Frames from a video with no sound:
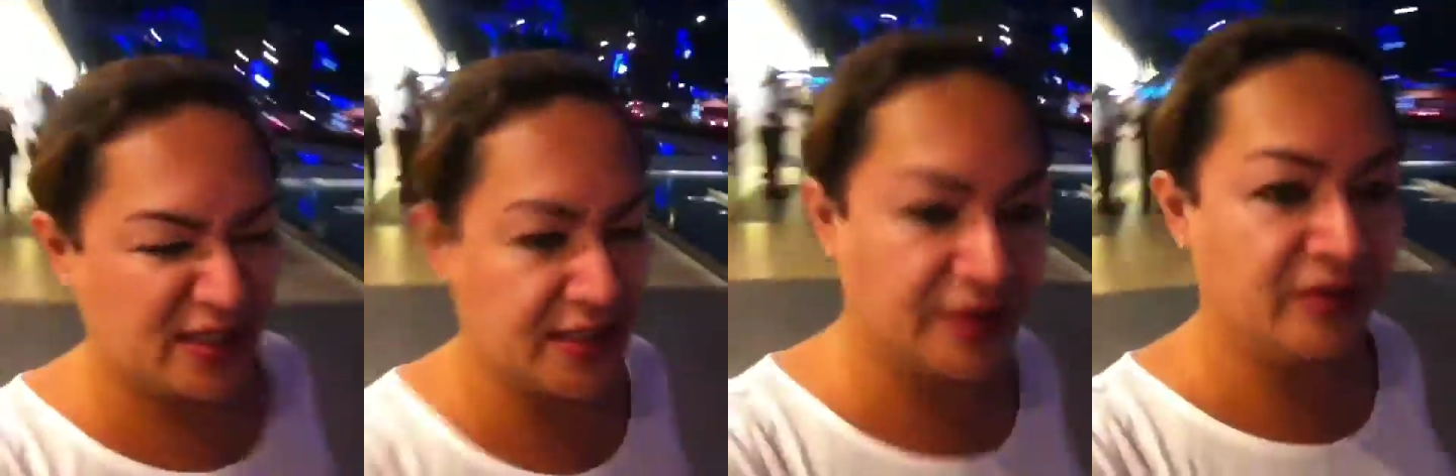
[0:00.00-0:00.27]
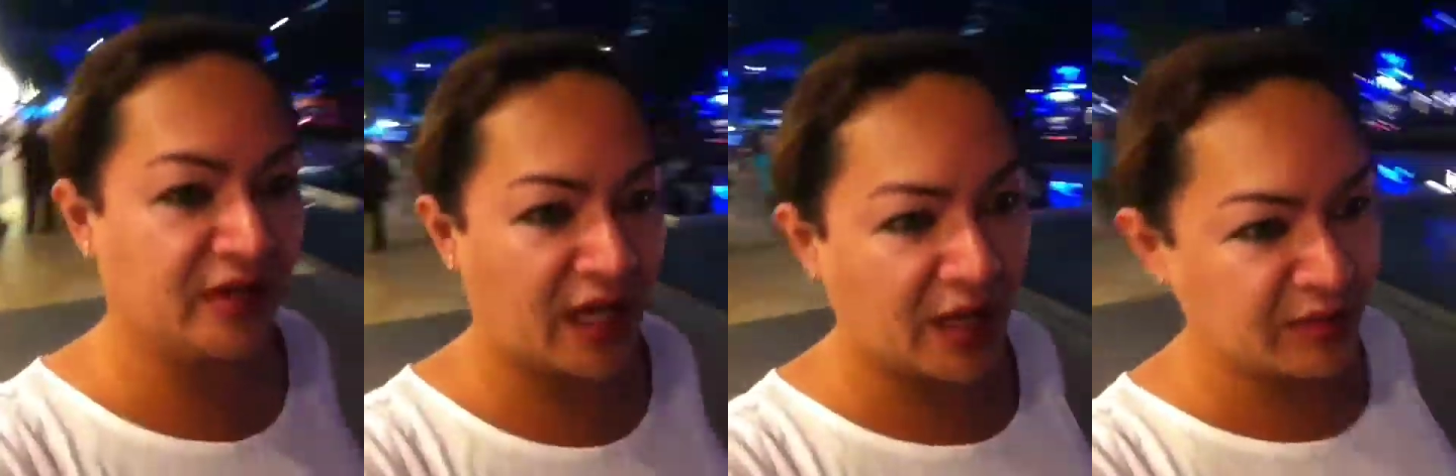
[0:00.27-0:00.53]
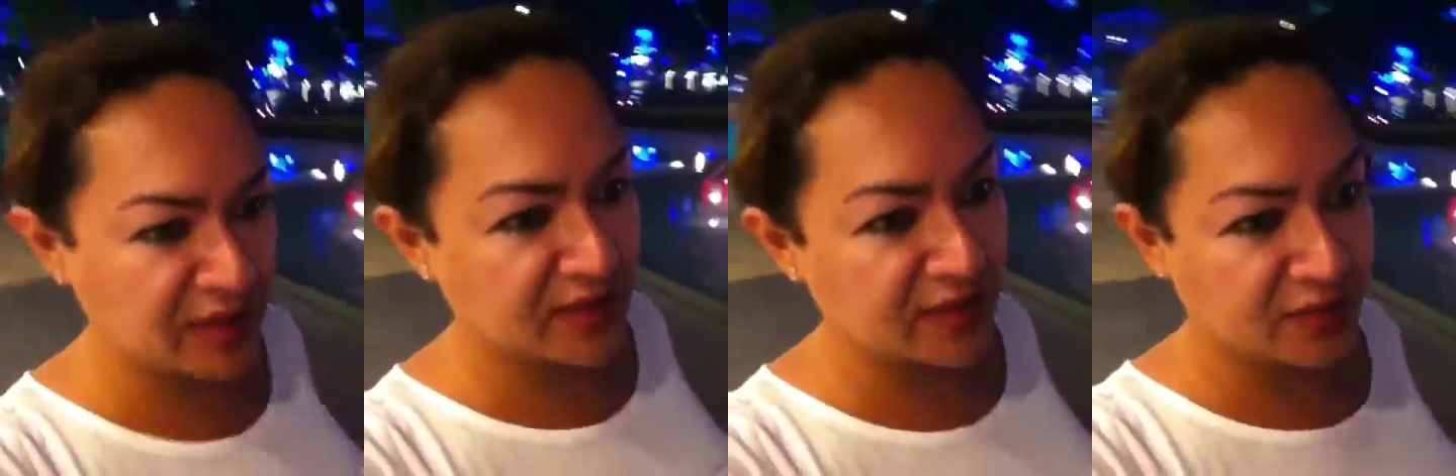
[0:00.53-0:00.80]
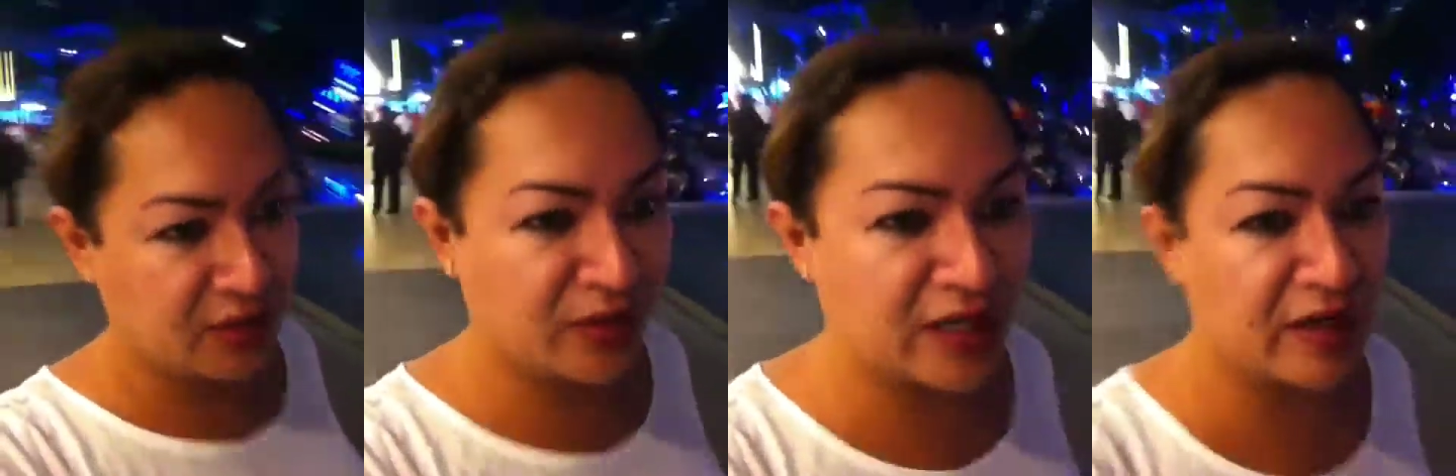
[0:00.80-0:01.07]
it's okay. I'm just
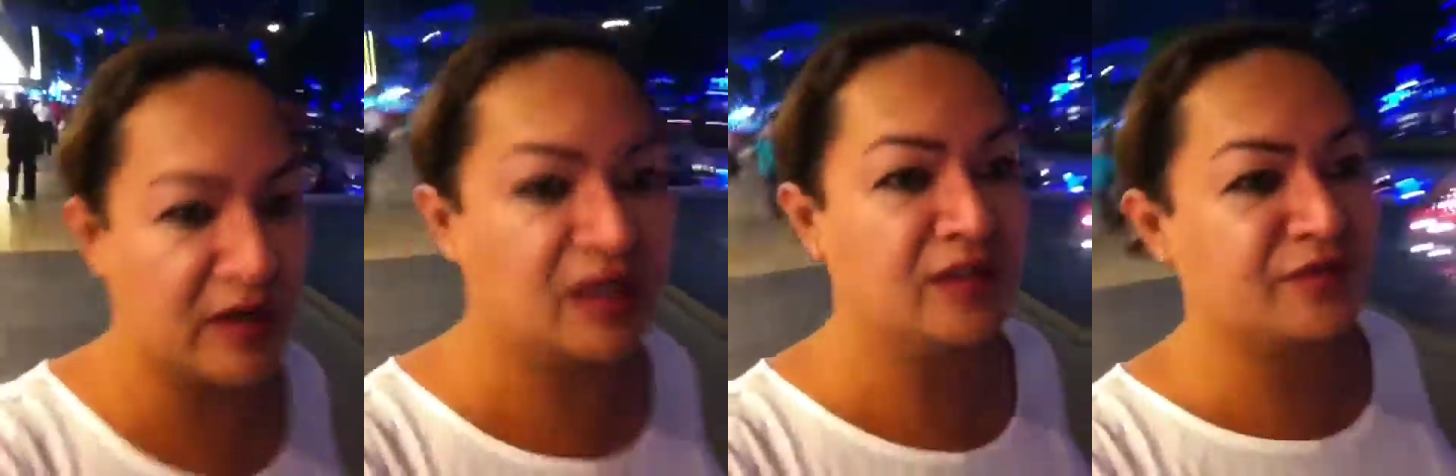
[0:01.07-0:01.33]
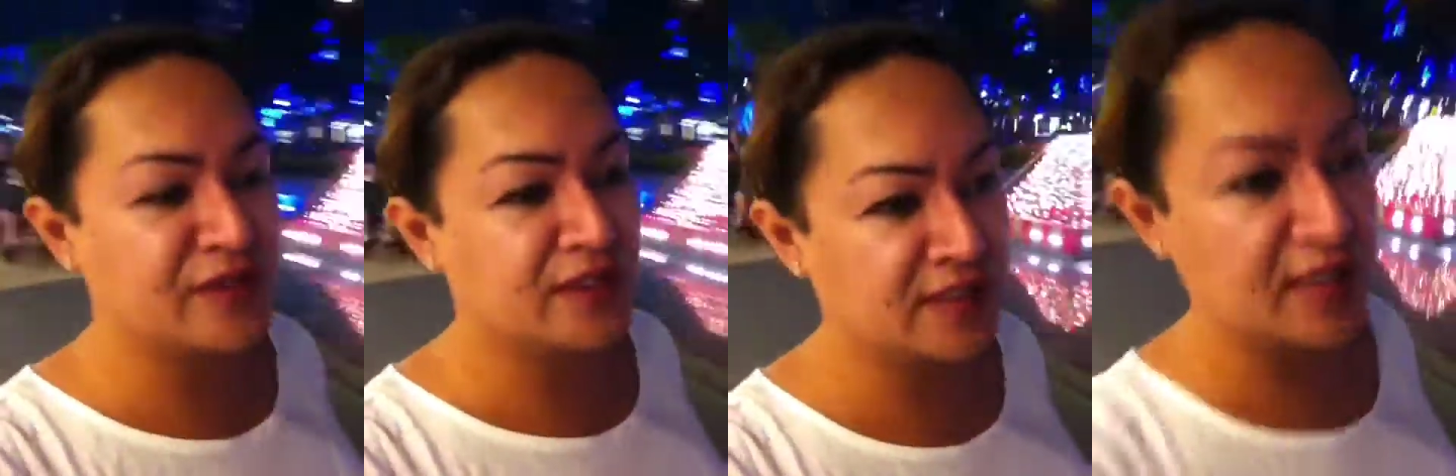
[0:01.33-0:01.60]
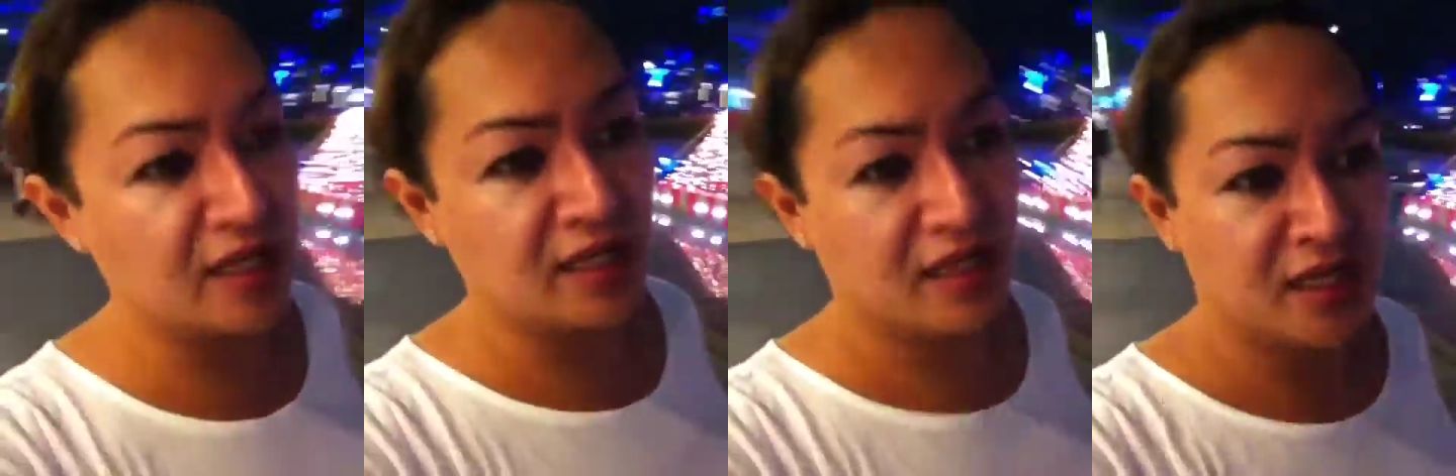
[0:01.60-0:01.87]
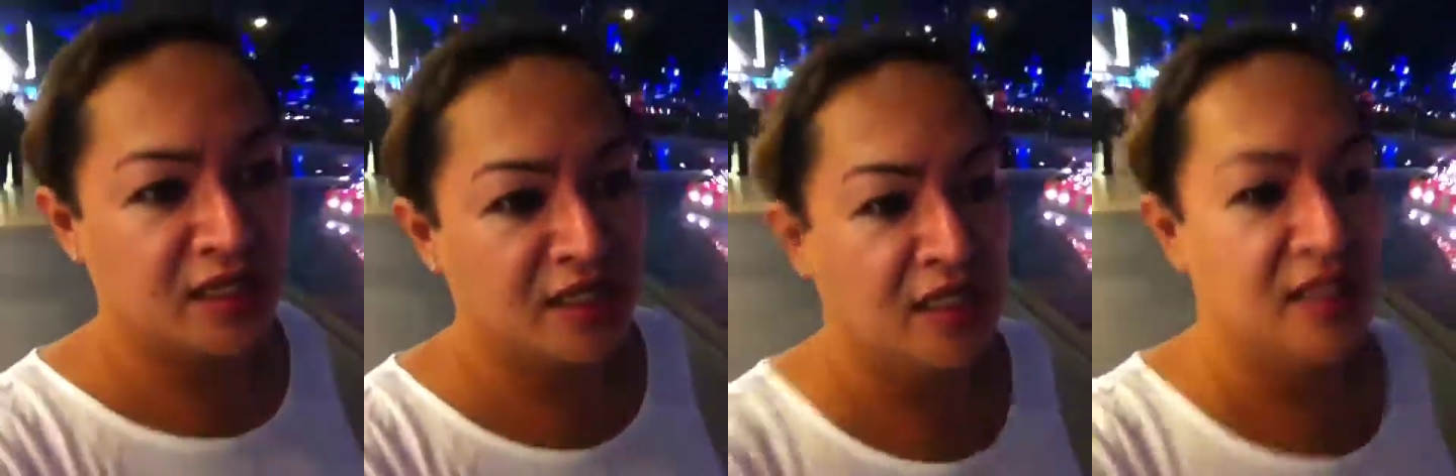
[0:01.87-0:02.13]
look around for stuff.
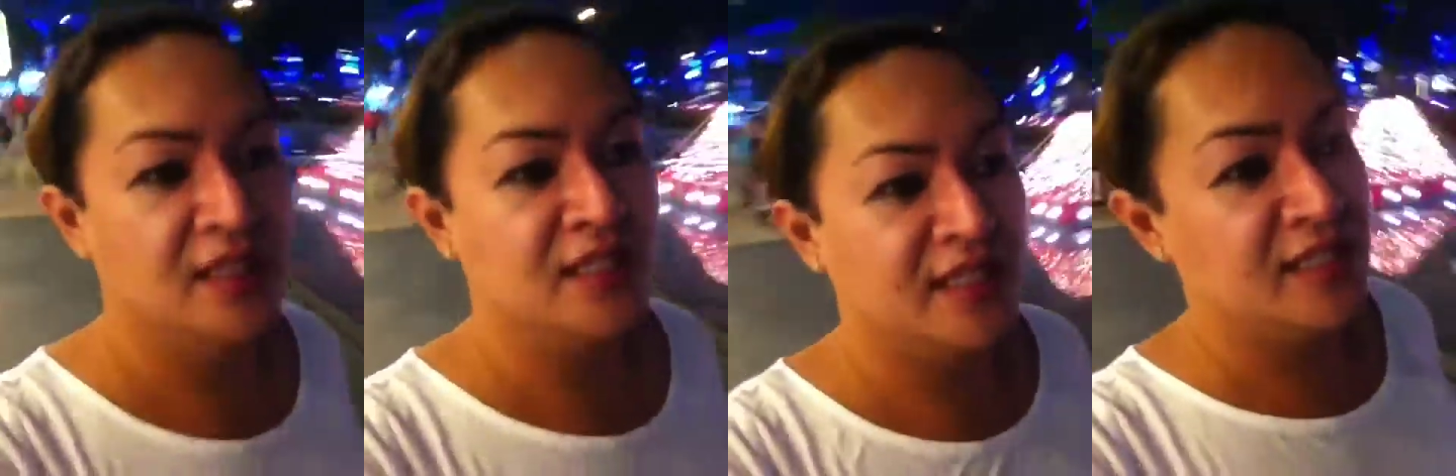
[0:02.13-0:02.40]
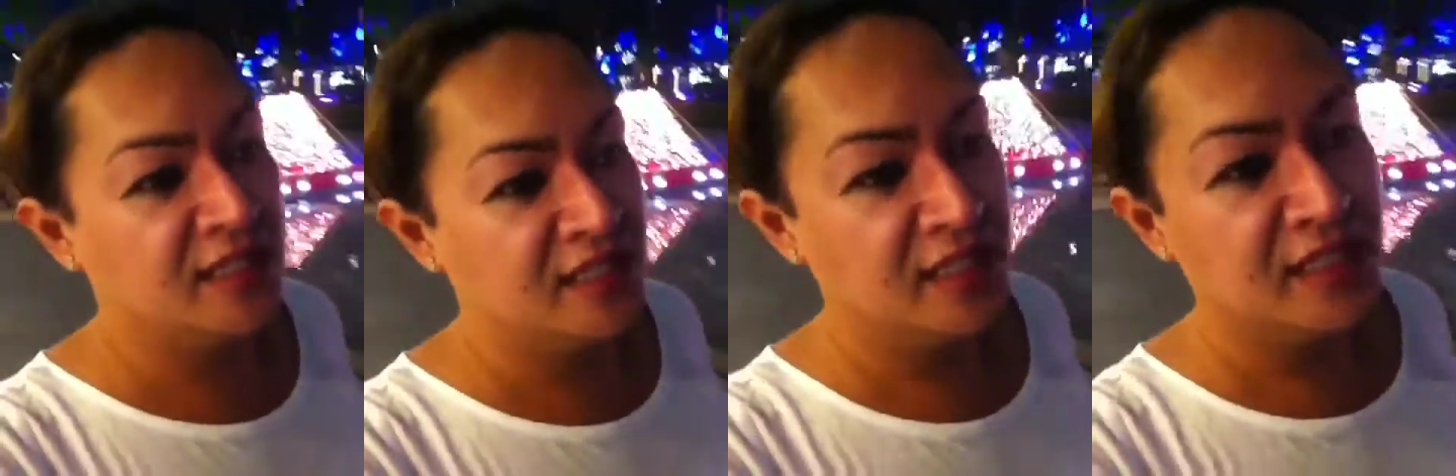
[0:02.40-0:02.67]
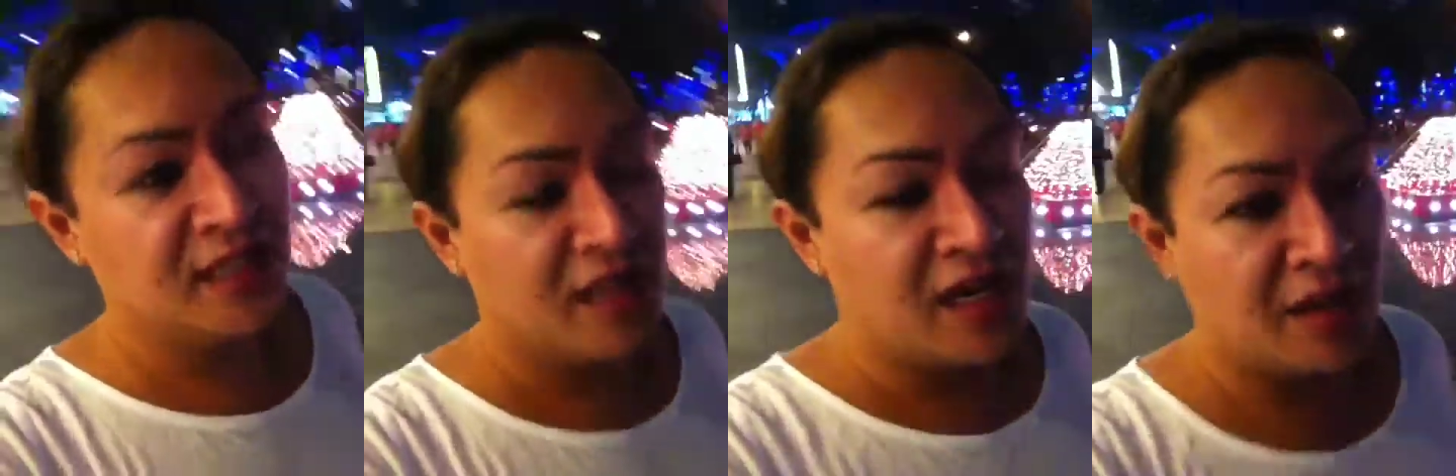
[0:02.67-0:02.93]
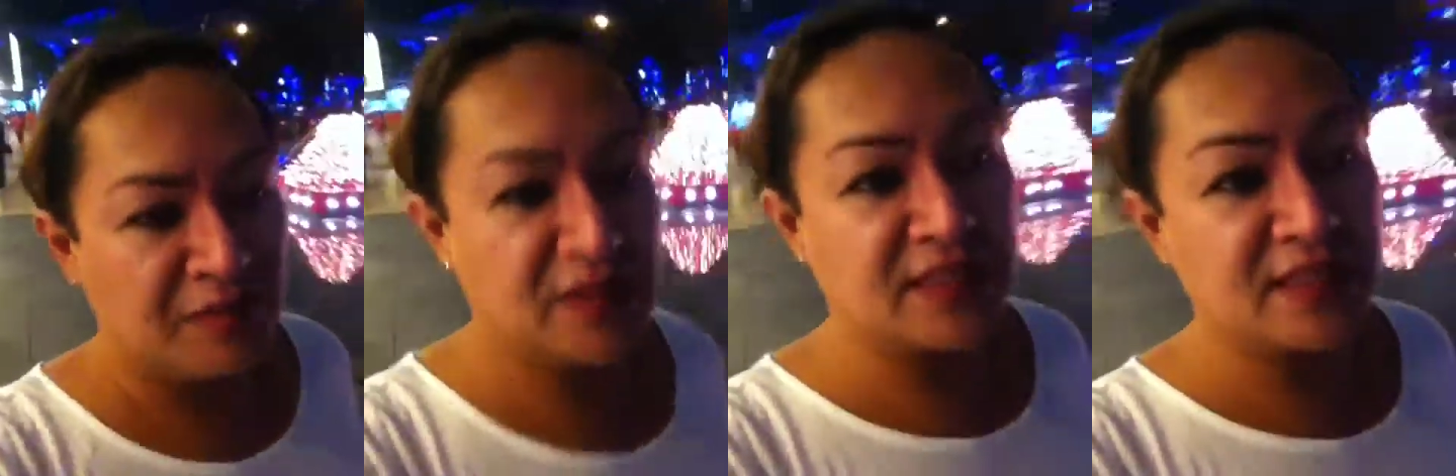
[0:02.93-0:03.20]

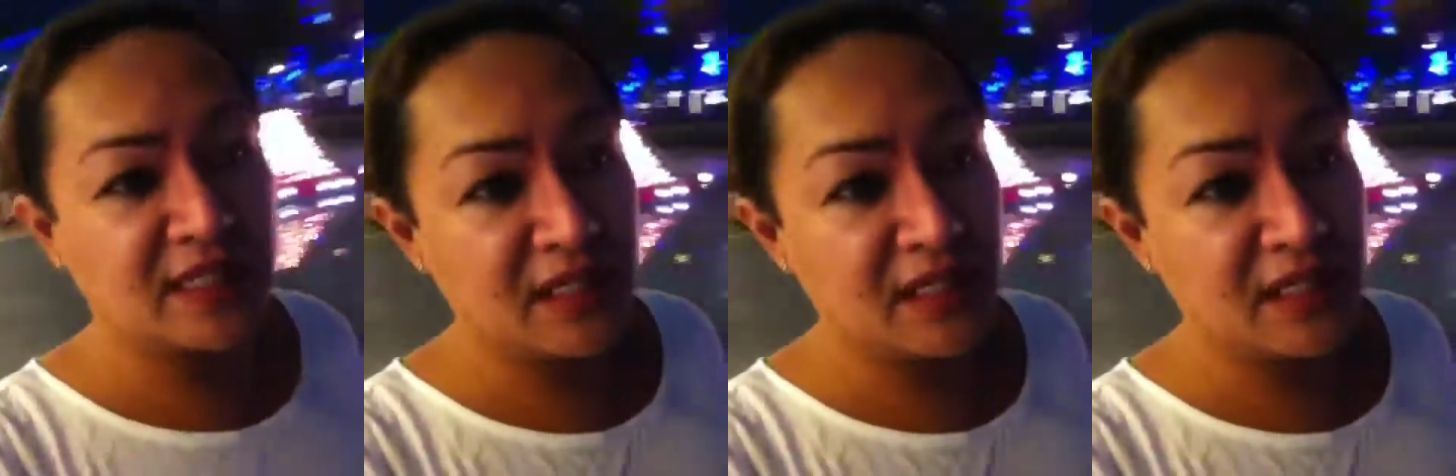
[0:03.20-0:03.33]
I'm just